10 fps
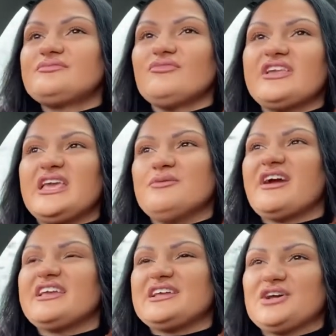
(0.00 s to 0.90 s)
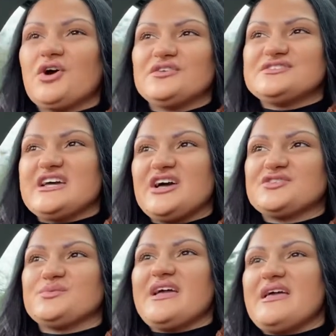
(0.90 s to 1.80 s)
keep regular
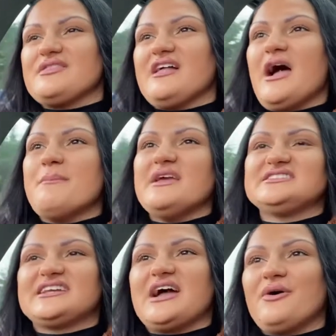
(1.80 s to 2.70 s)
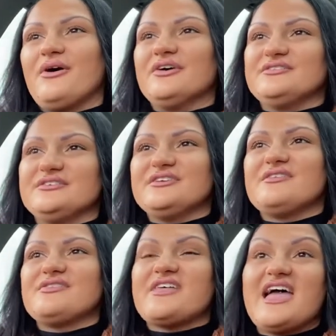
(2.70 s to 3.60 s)
contact with like I'm missing out
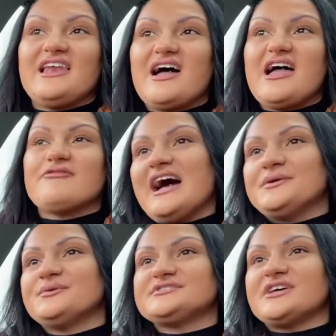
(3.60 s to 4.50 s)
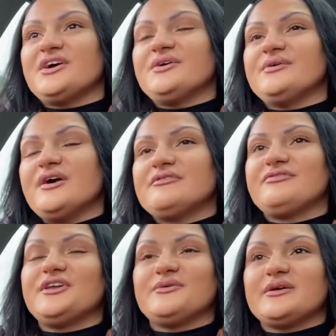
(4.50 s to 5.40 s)
on their life and also
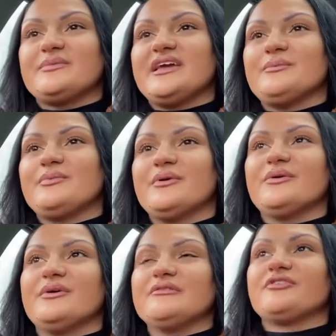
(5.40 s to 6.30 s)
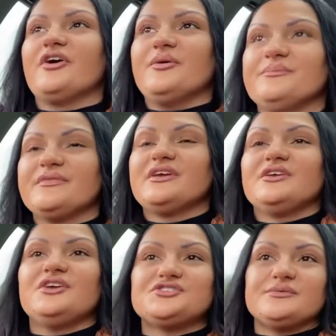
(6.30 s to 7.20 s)
following people from
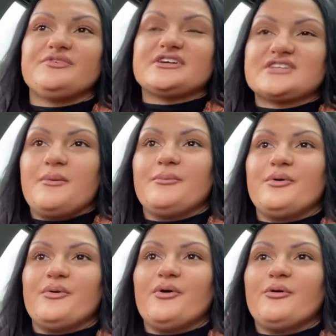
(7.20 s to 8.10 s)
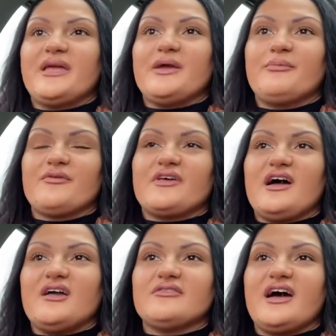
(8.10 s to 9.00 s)
YouTube for example or people that
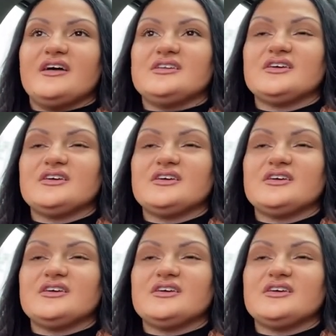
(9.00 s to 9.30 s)
I've had